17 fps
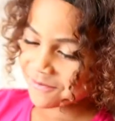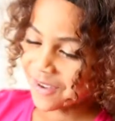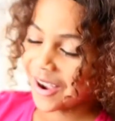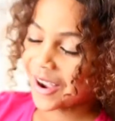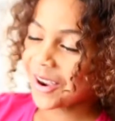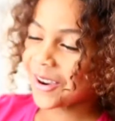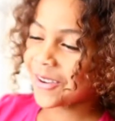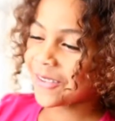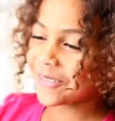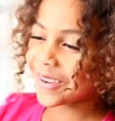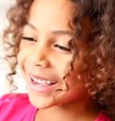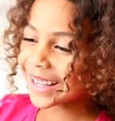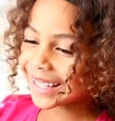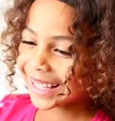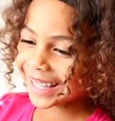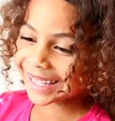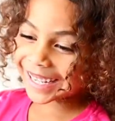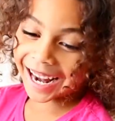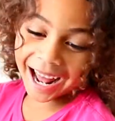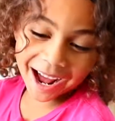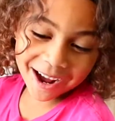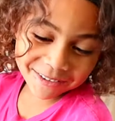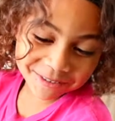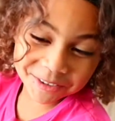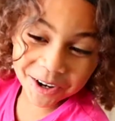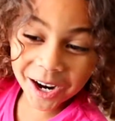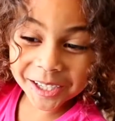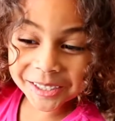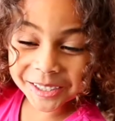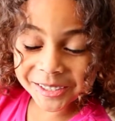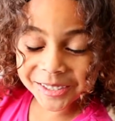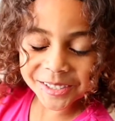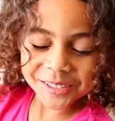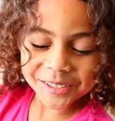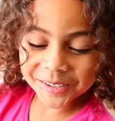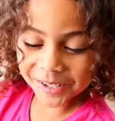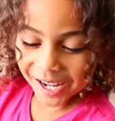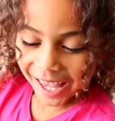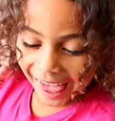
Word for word: my homework and I have water too.